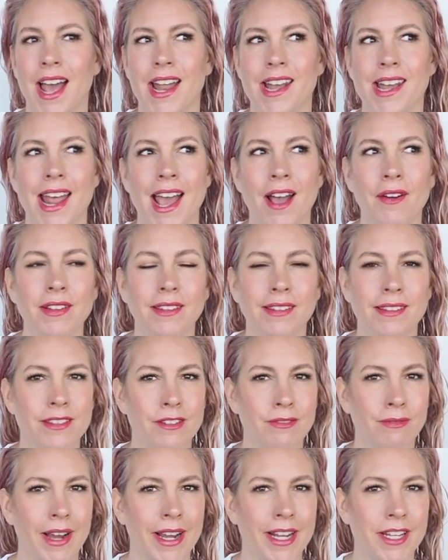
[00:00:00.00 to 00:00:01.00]
And now
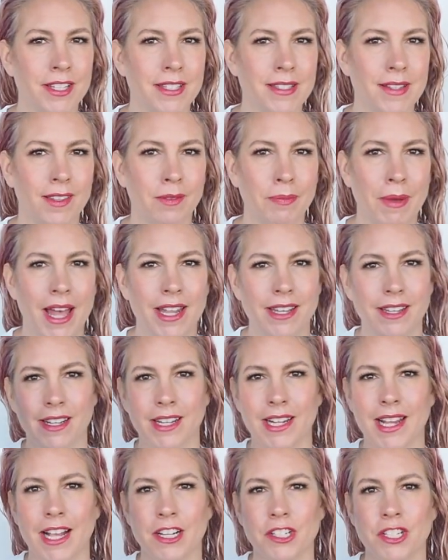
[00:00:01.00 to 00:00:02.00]
the range has expanded,
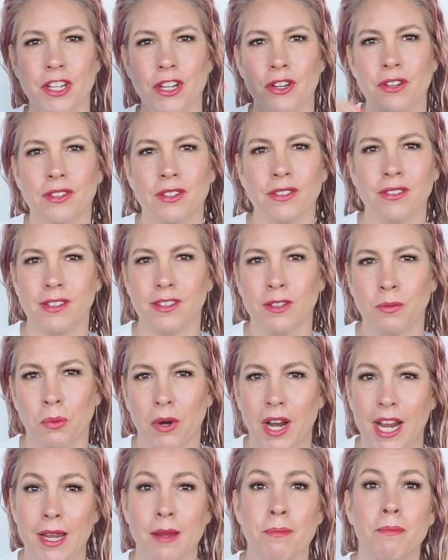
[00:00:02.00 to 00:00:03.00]
and he actually uses a
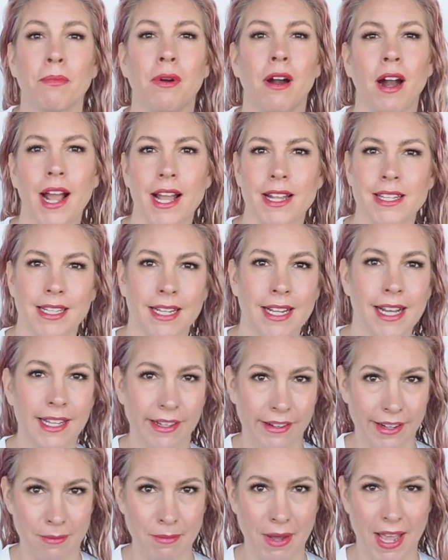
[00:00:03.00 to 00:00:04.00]
spray prior to
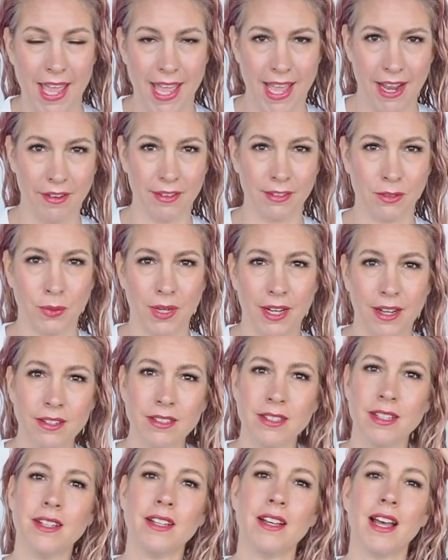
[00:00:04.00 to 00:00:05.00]
coloring my hair as
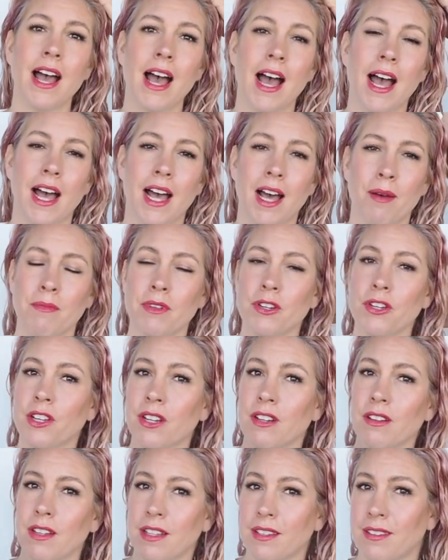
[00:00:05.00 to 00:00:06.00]
well.
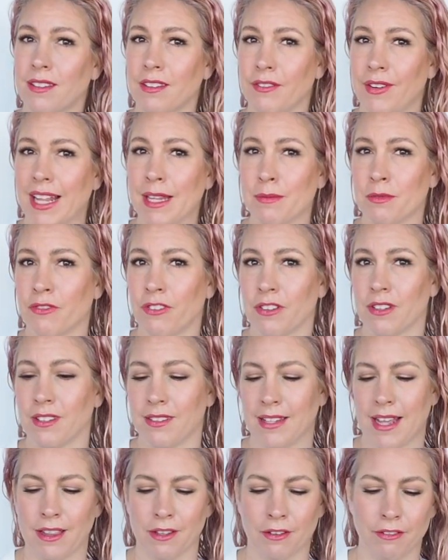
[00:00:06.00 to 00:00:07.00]
This is available from the
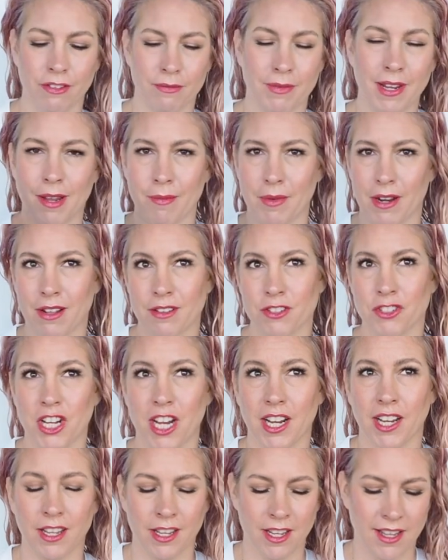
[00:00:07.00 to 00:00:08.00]
salon from him, and I'll
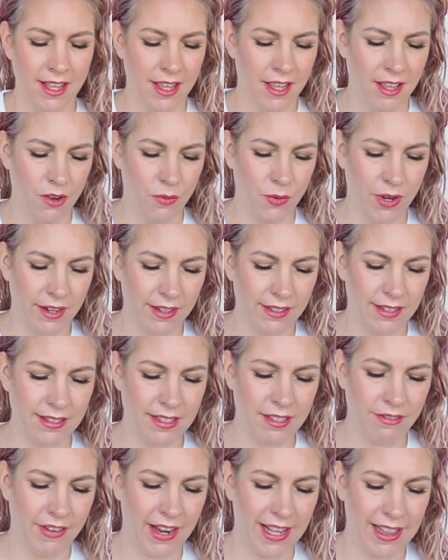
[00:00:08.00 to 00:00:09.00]
check where else
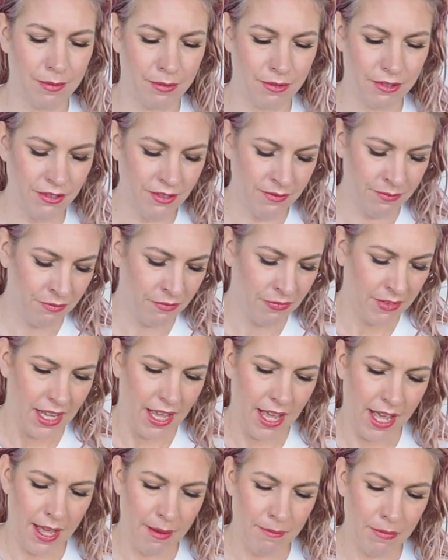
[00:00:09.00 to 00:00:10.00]
it's available.
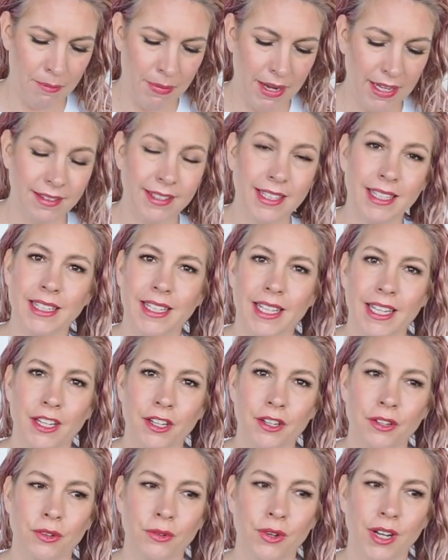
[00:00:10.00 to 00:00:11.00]
But basically
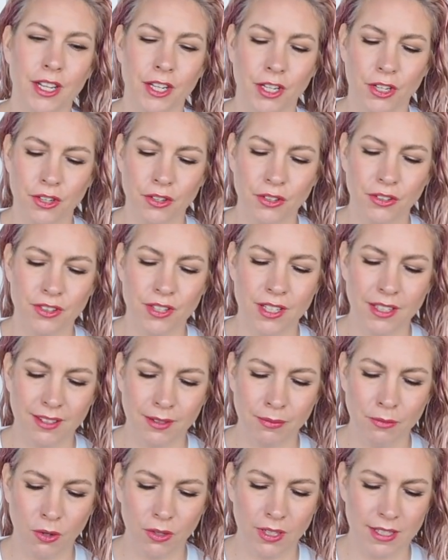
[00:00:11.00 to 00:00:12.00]
you use the
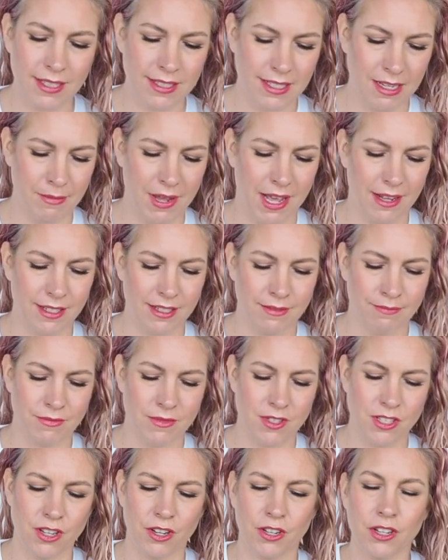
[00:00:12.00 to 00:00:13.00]
smallest amount.
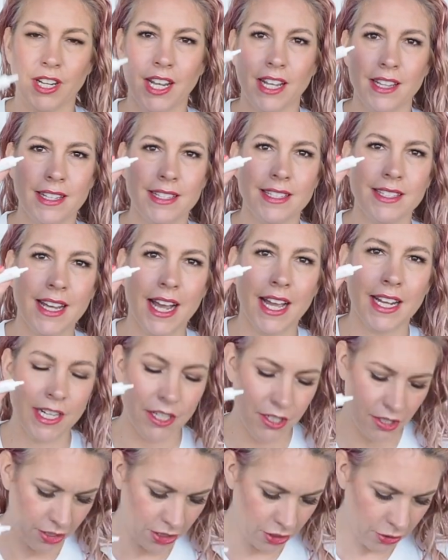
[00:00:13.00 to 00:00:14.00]
So you get these
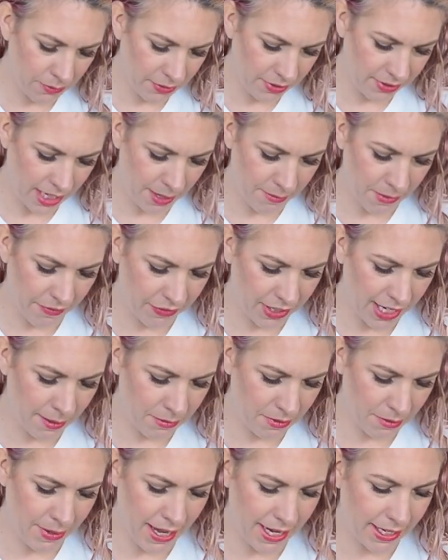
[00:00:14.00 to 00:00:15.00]
tiny tubes. I've
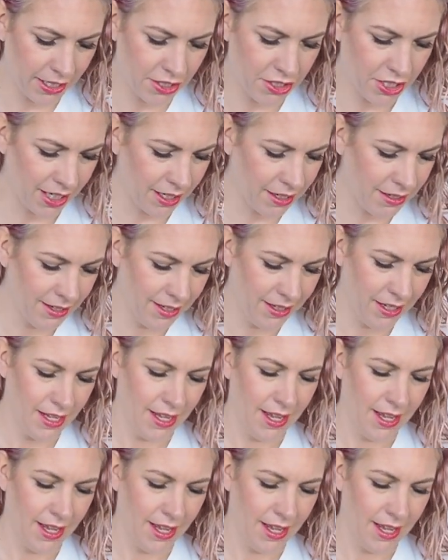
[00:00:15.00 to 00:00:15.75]
kept the packaging.